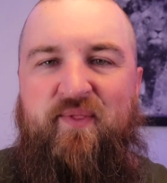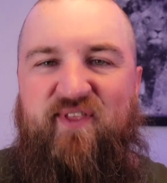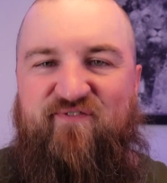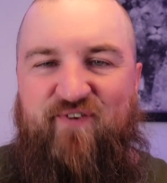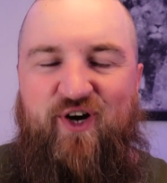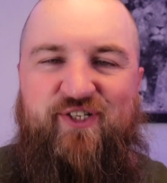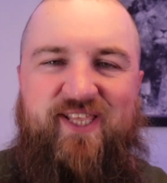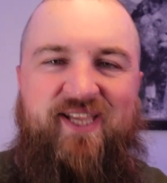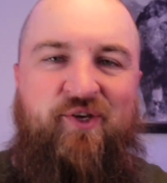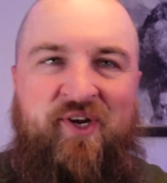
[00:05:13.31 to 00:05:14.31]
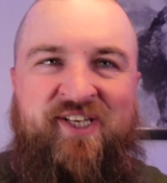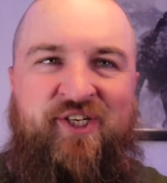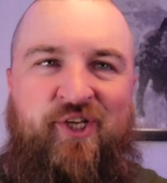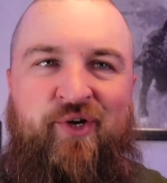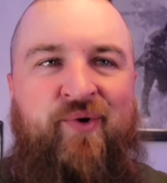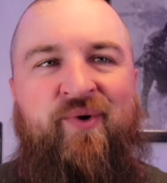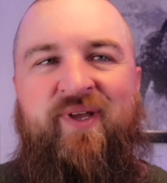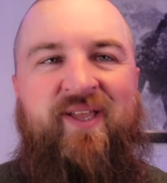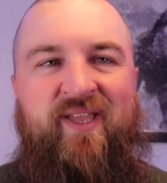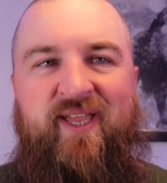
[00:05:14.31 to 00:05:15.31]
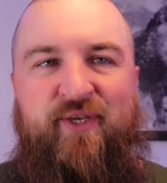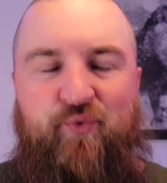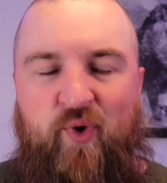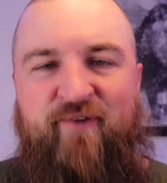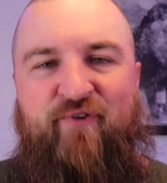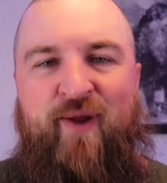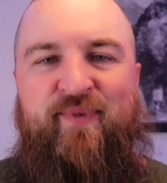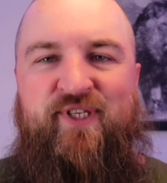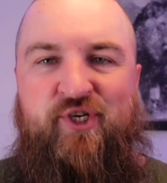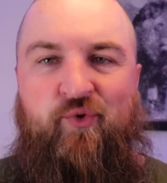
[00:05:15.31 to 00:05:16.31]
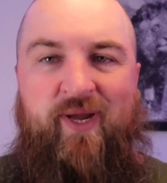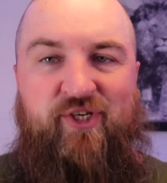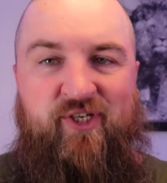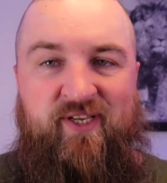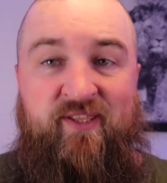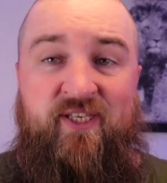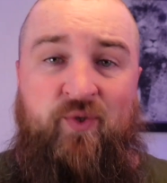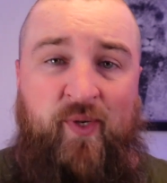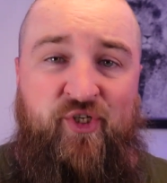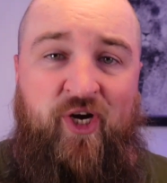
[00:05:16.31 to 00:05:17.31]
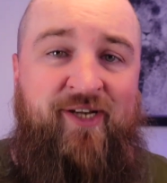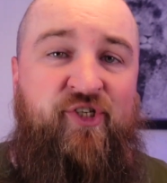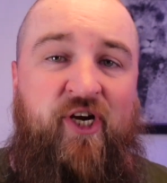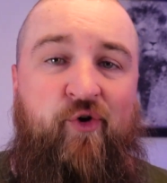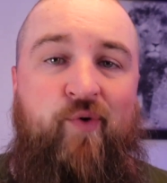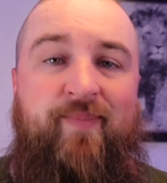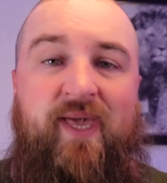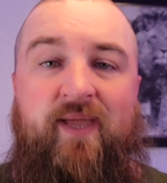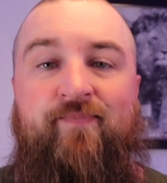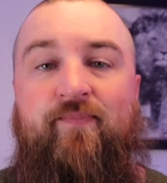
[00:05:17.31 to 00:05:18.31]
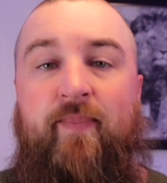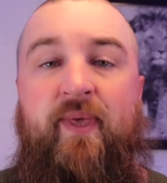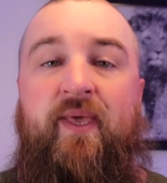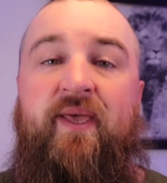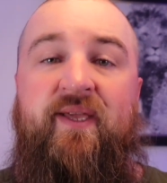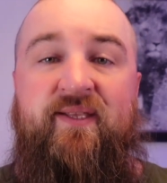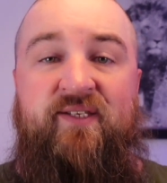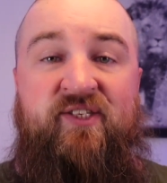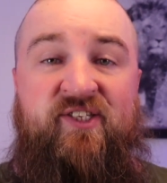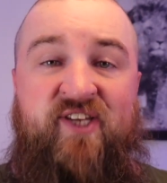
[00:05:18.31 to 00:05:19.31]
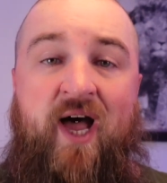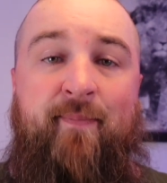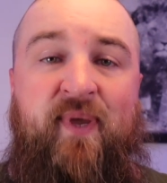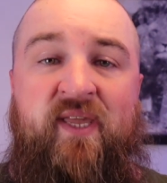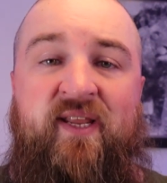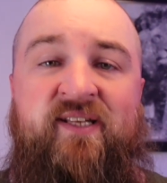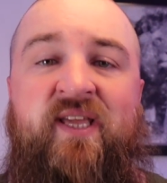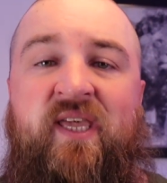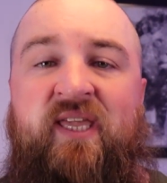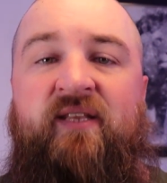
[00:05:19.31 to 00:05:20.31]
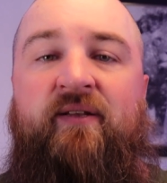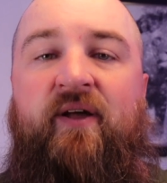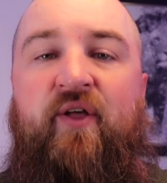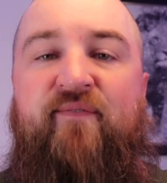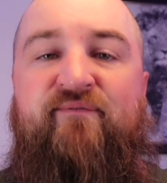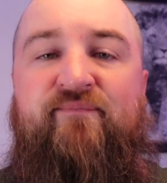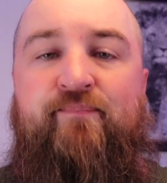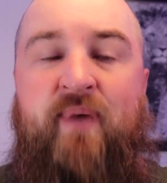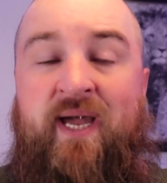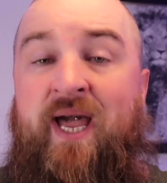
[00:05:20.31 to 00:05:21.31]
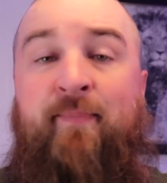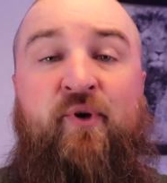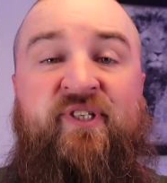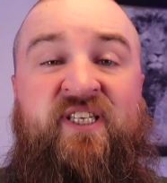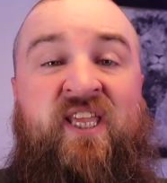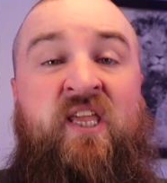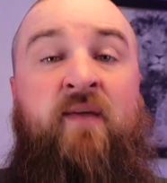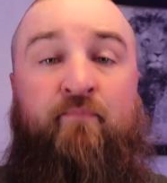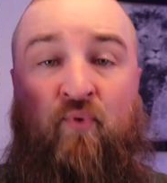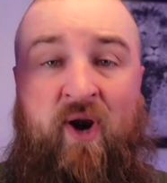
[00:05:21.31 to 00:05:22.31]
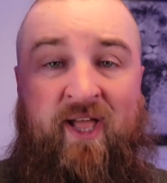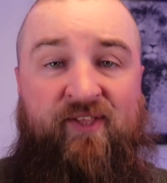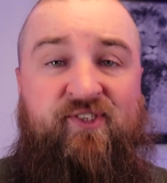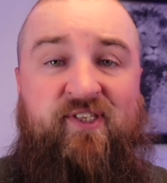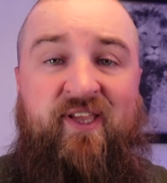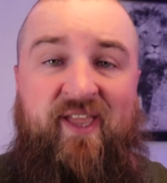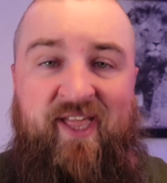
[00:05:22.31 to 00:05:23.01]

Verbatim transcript: The first thing you need to do is reframe the situation. And this is what John shared with me. Stopping and taking a couple deep breaths.